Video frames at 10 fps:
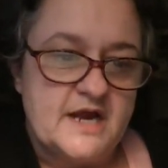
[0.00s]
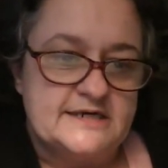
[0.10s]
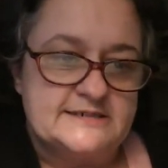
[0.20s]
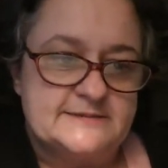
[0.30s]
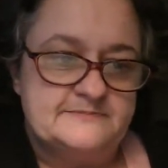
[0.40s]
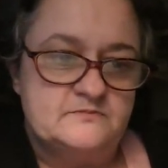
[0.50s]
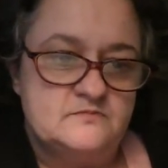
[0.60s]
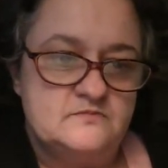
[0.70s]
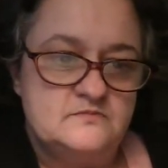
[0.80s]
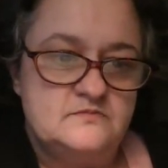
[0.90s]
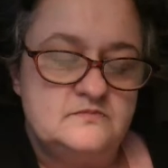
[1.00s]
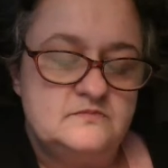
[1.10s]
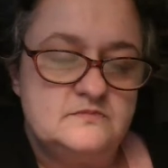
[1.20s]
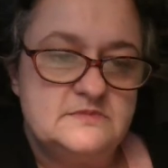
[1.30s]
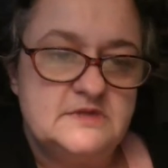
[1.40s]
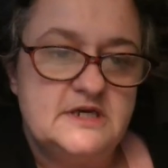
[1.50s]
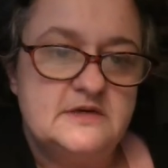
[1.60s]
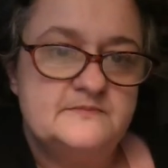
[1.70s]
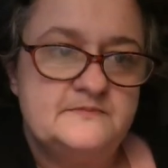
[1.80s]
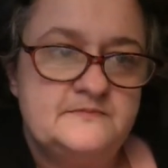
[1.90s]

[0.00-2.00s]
um yeah